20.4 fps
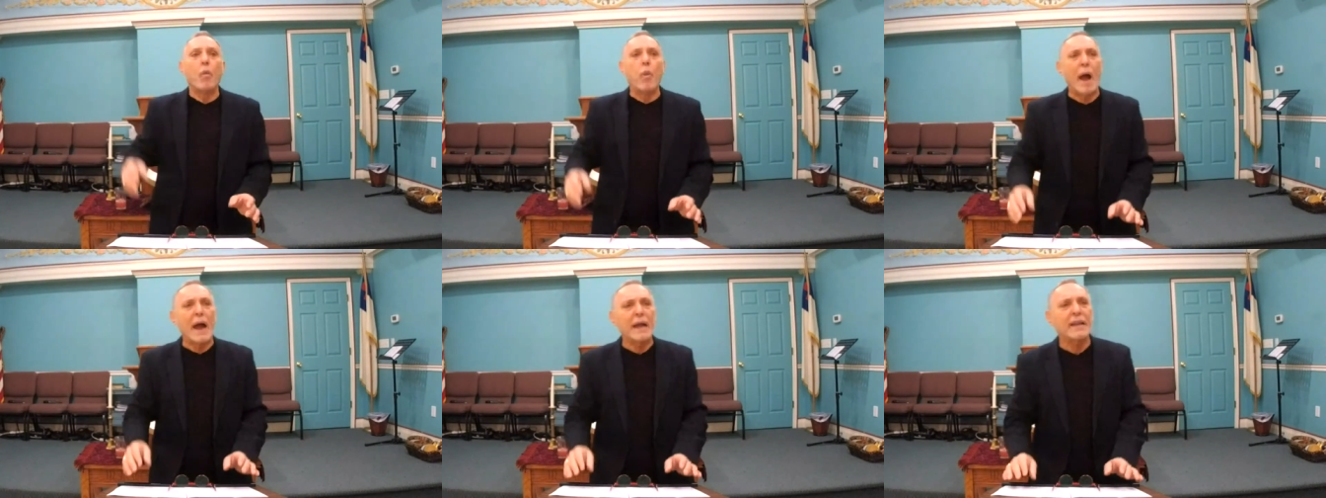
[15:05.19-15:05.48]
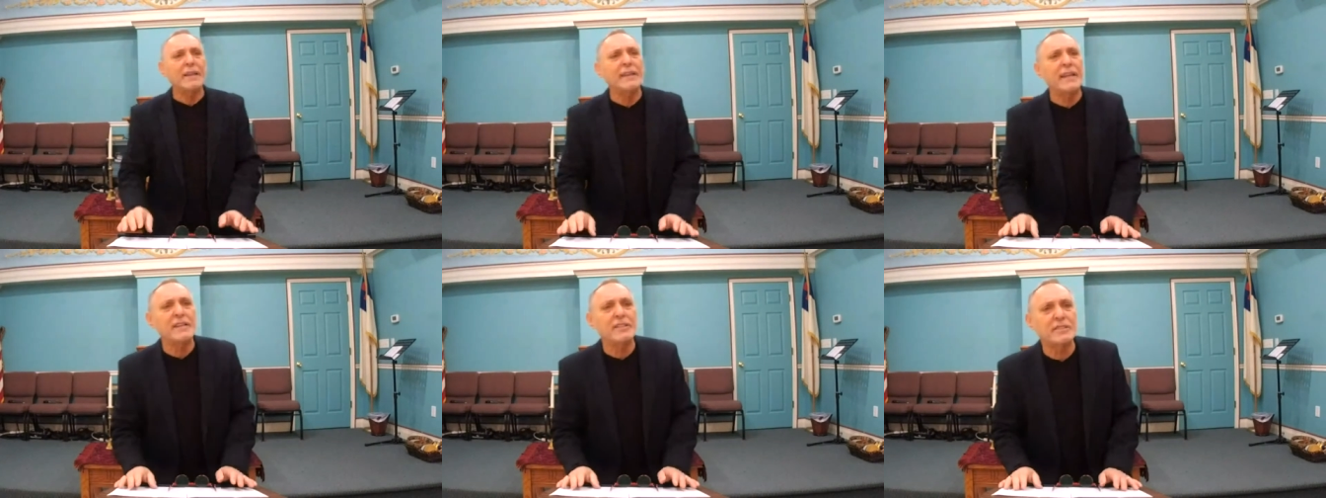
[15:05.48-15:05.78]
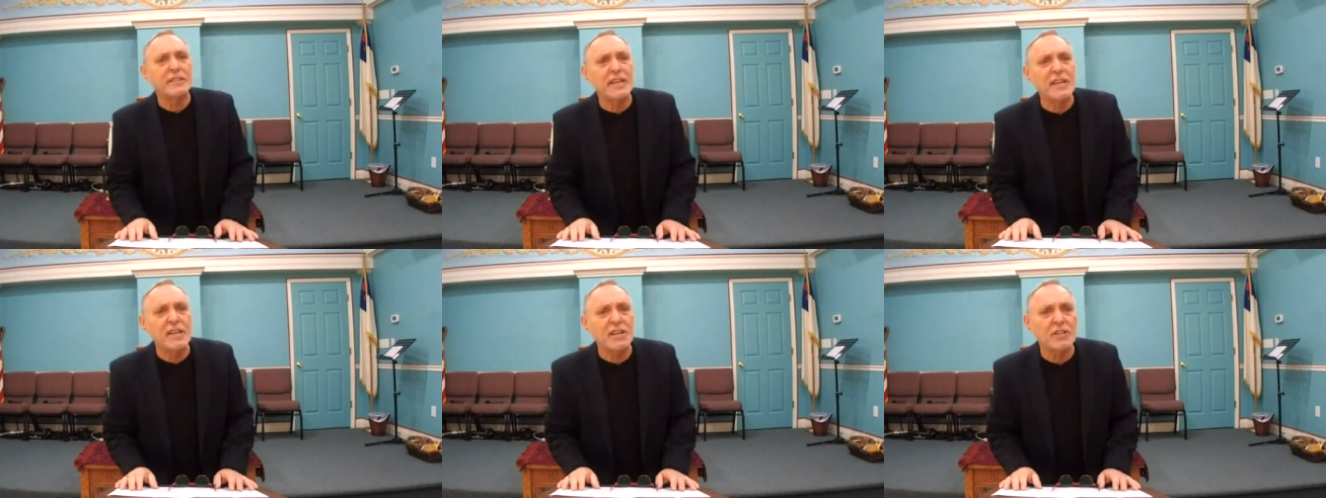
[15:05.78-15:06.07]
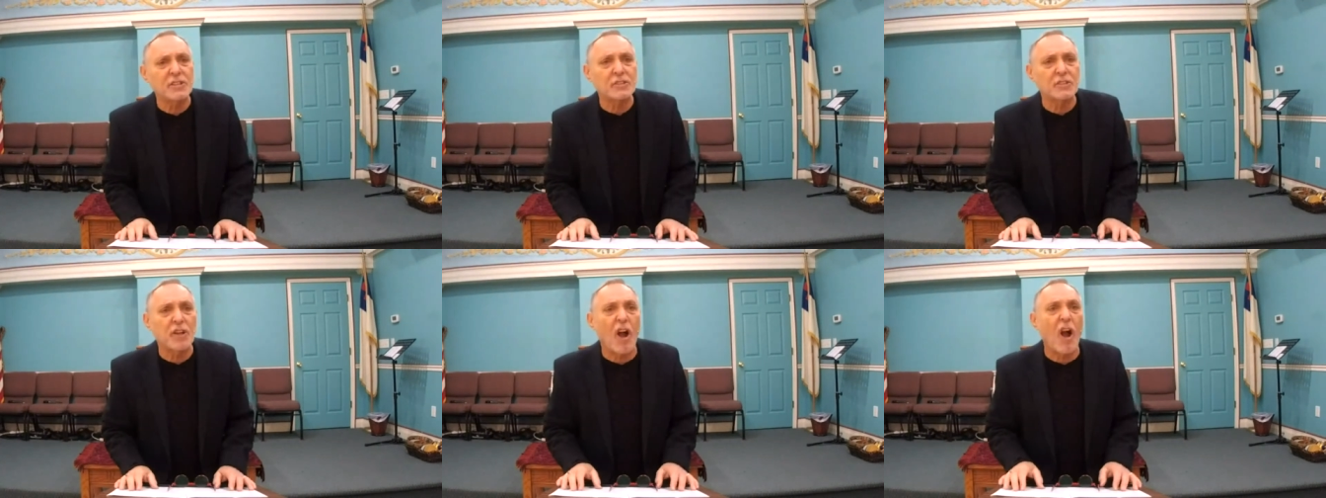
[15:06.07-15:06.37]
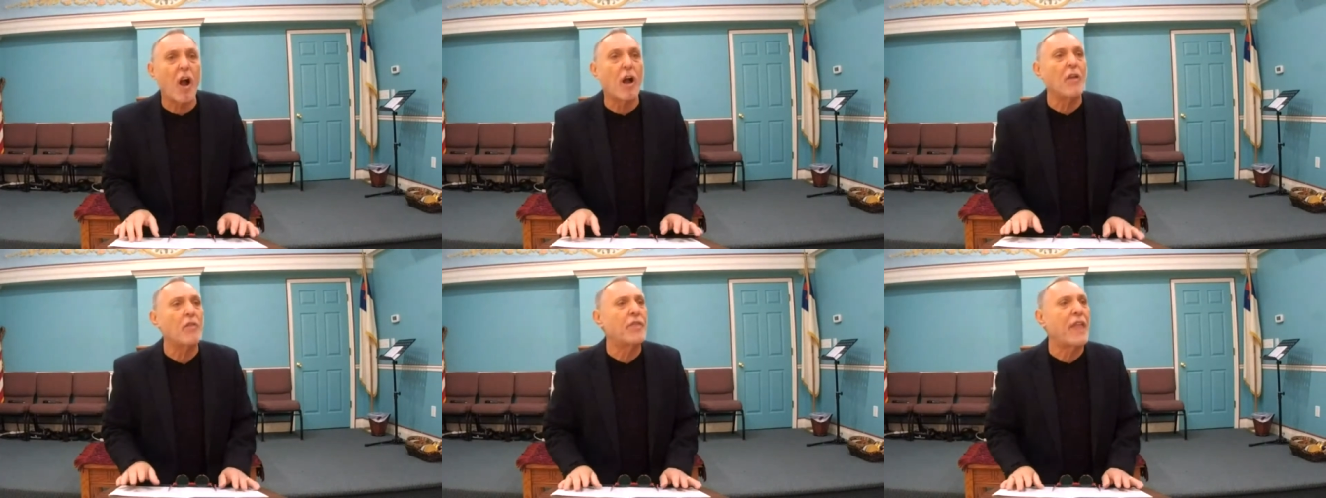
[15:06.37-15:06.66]
Why did they see his
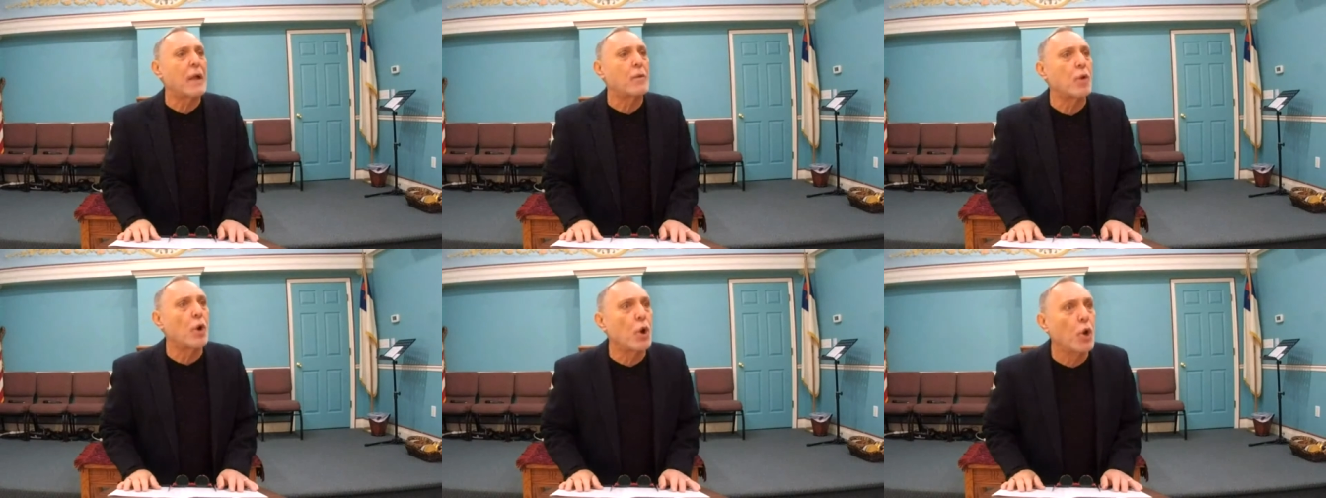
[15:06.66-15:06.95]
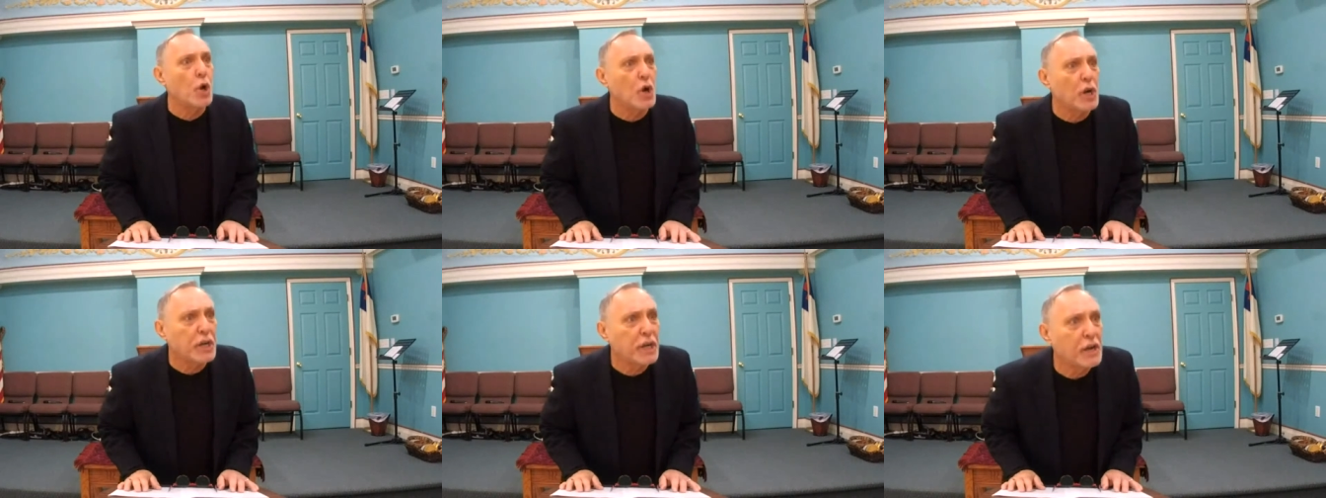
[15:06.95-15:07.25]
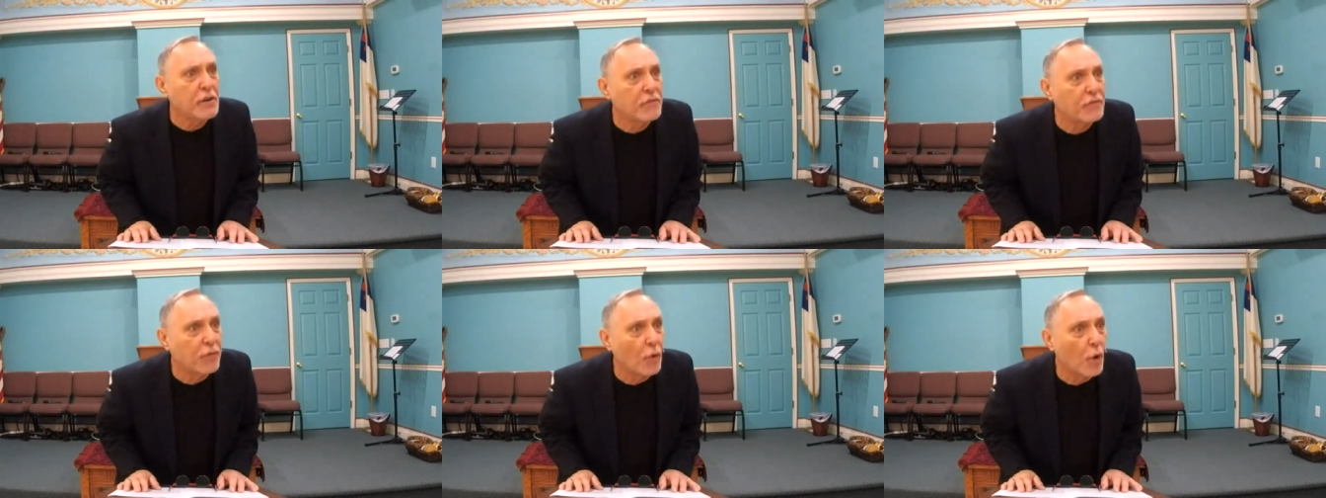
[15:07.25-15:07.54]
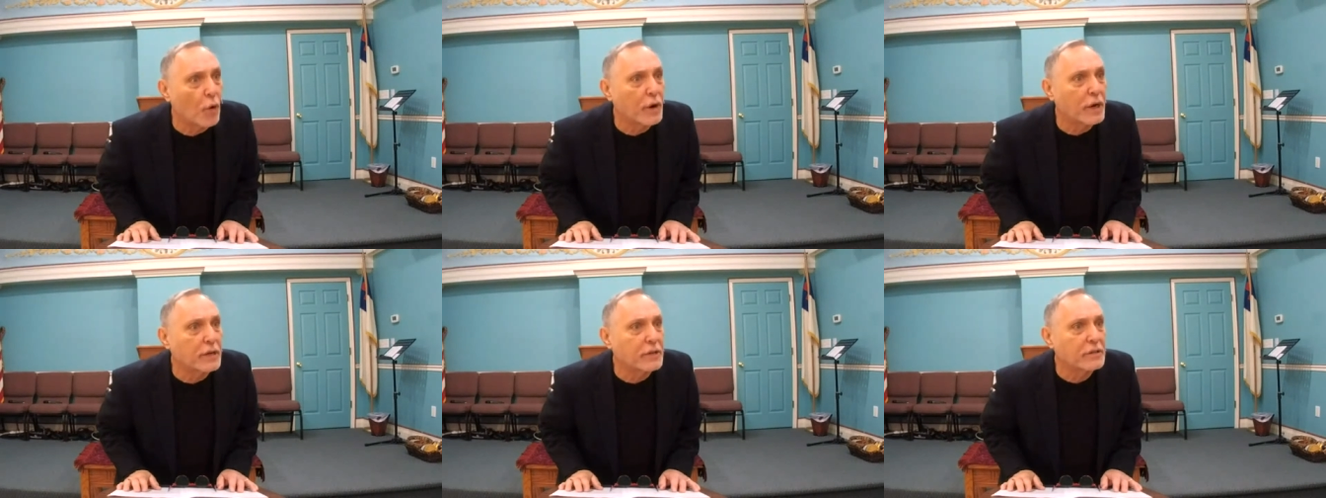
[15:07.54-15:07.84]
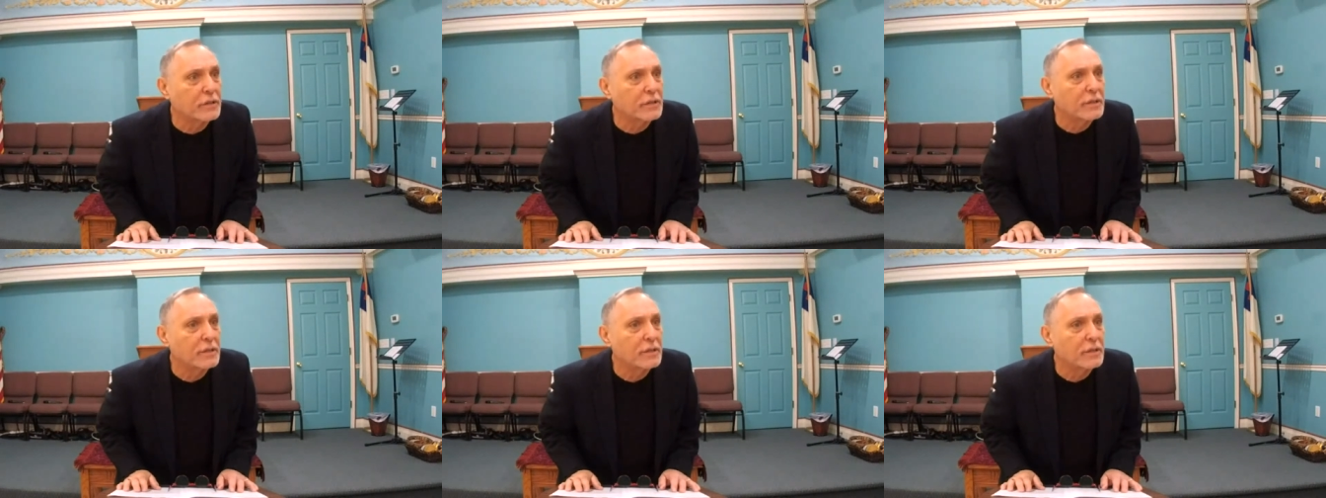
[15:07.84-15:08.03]
star? They were looking for it.